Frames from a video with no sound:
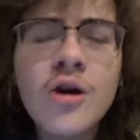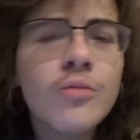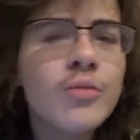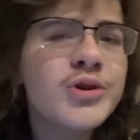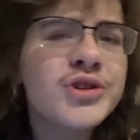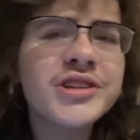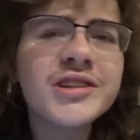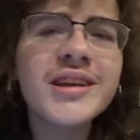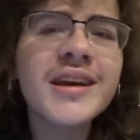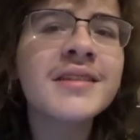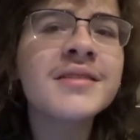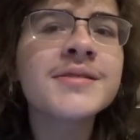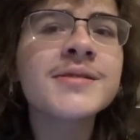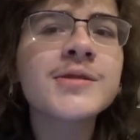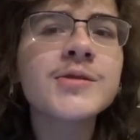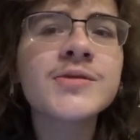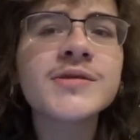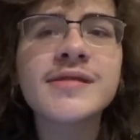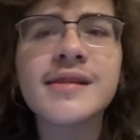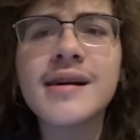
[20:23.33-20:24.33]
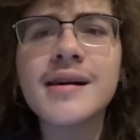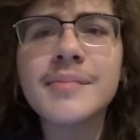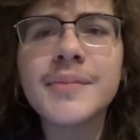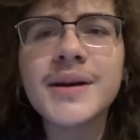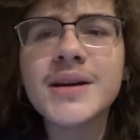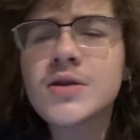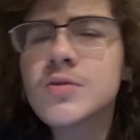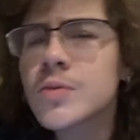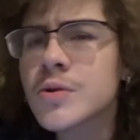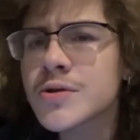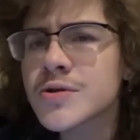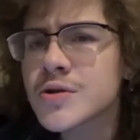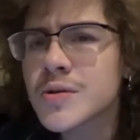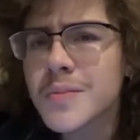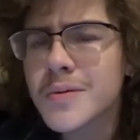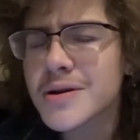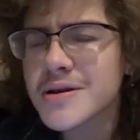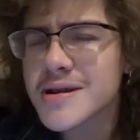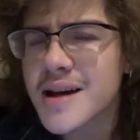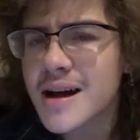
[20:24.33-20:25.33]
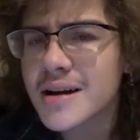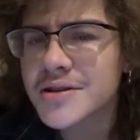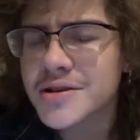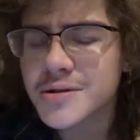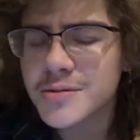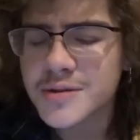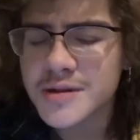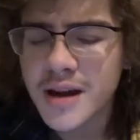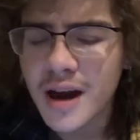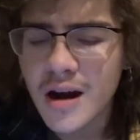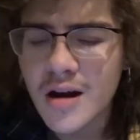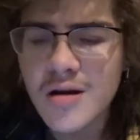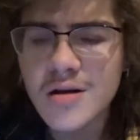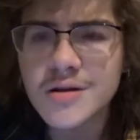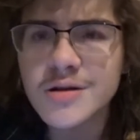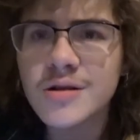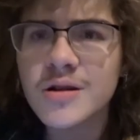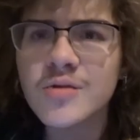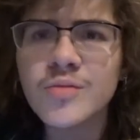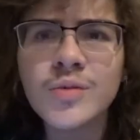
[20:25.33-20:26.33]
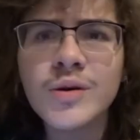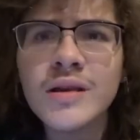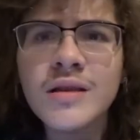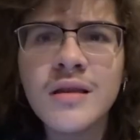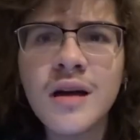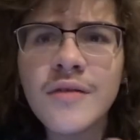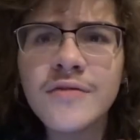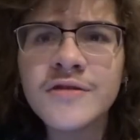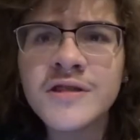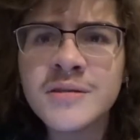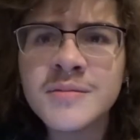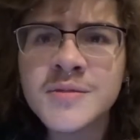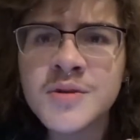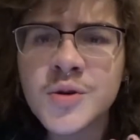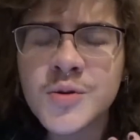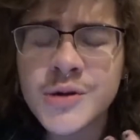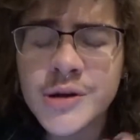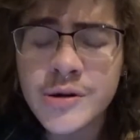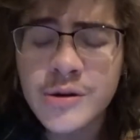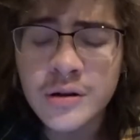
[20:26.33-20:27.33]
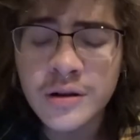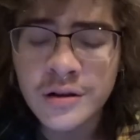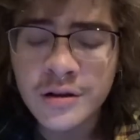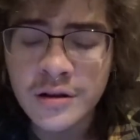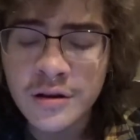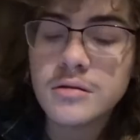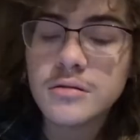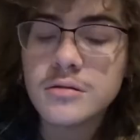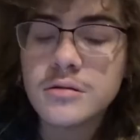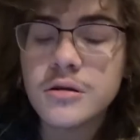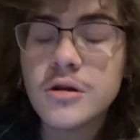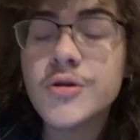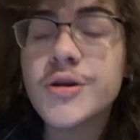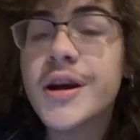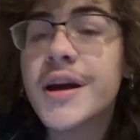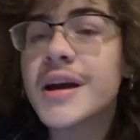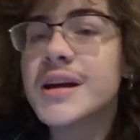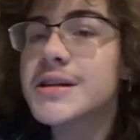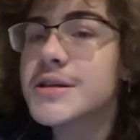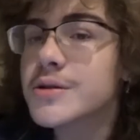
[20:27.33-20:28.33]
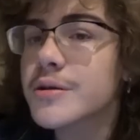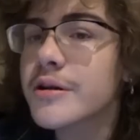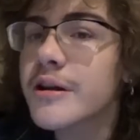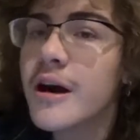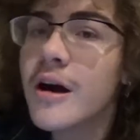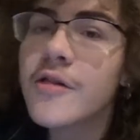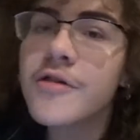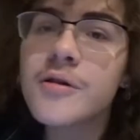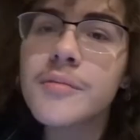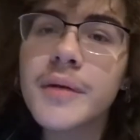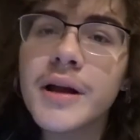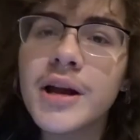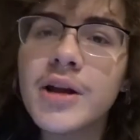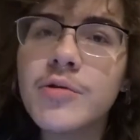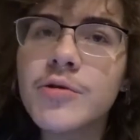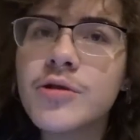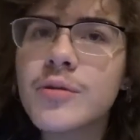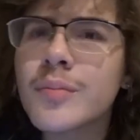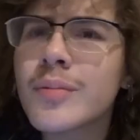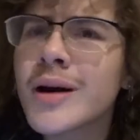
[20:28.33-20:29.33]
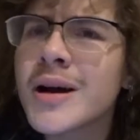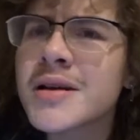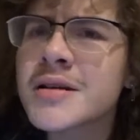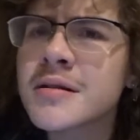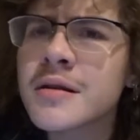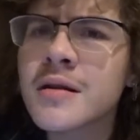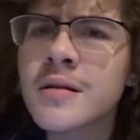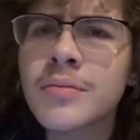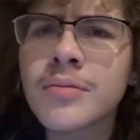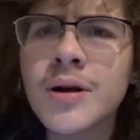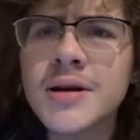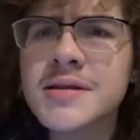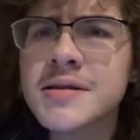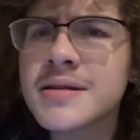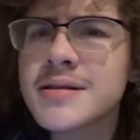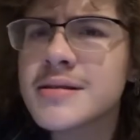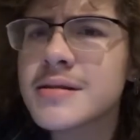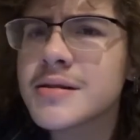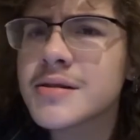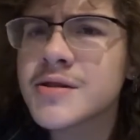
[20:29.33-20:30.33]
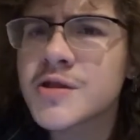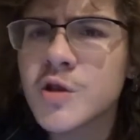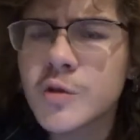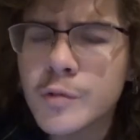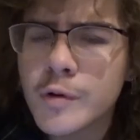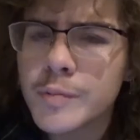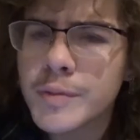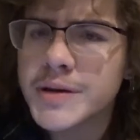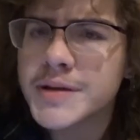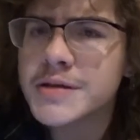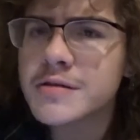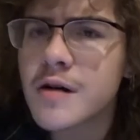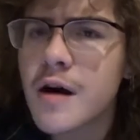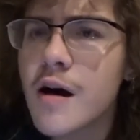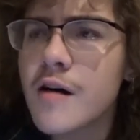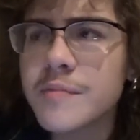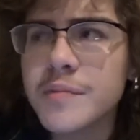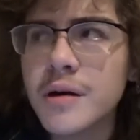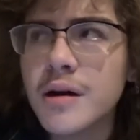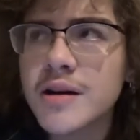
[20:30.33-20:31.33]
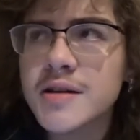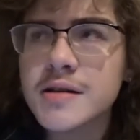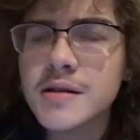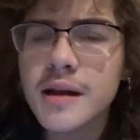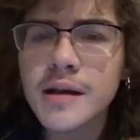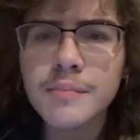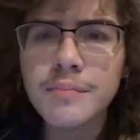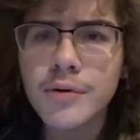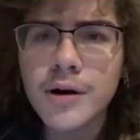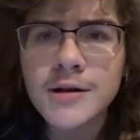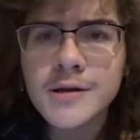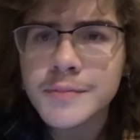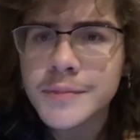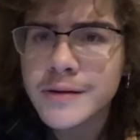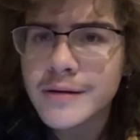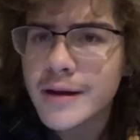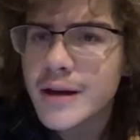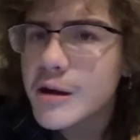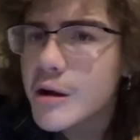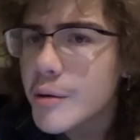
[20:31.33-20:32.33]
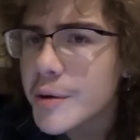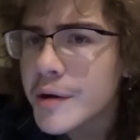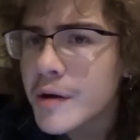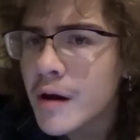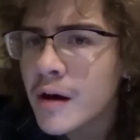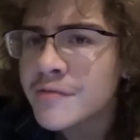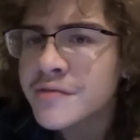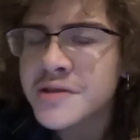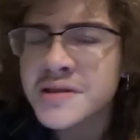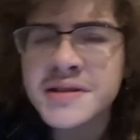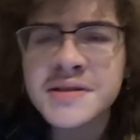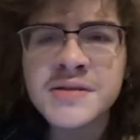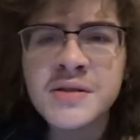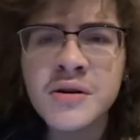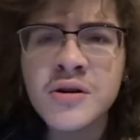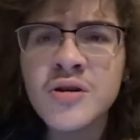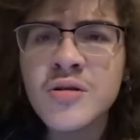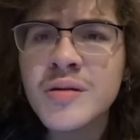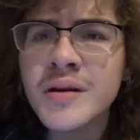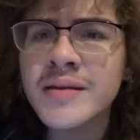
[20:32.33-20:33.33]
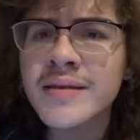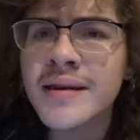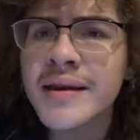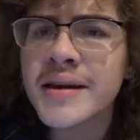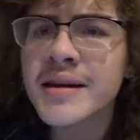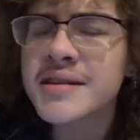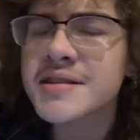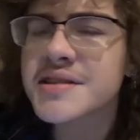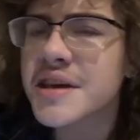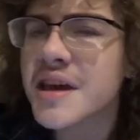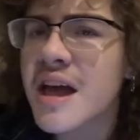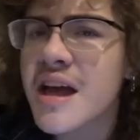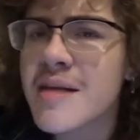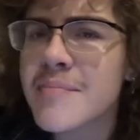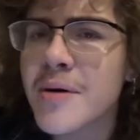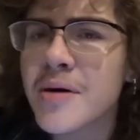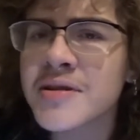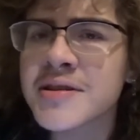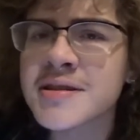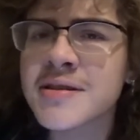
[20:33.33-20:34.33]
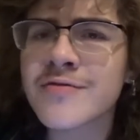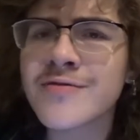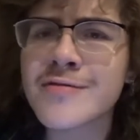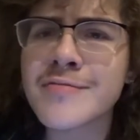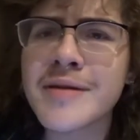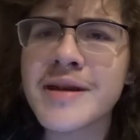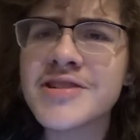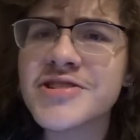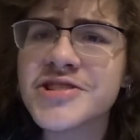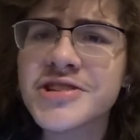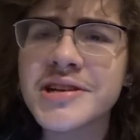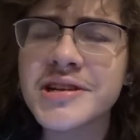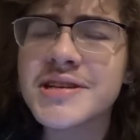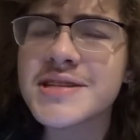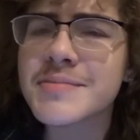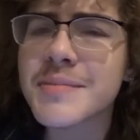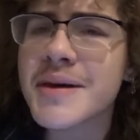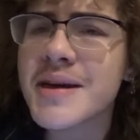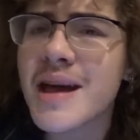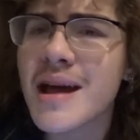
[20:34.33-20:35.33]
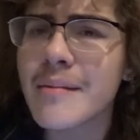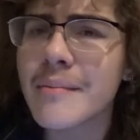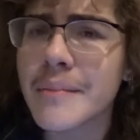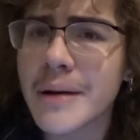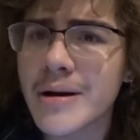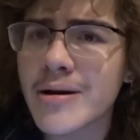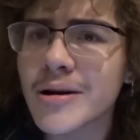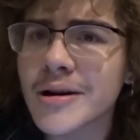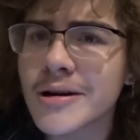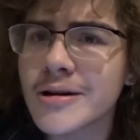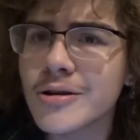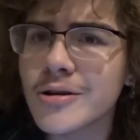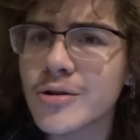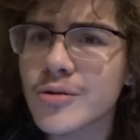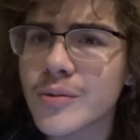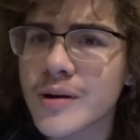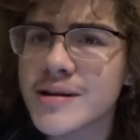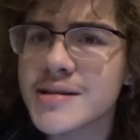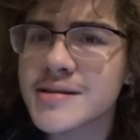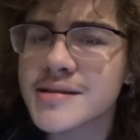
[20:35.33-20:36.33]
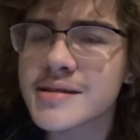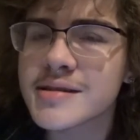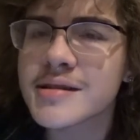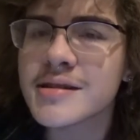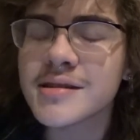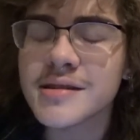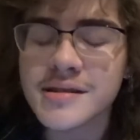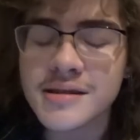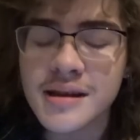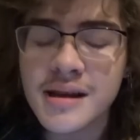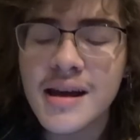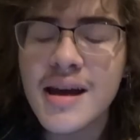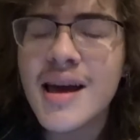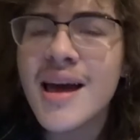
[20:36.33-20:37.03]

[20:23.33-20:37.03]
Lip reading: Which again is so sad because we were super attached to his character and we loved him so dearly. Okay, and so now they're meeting with the president. The president's like super pissed off because like Brett's been like going off on his own and like digging up all this information. He's making America look racist.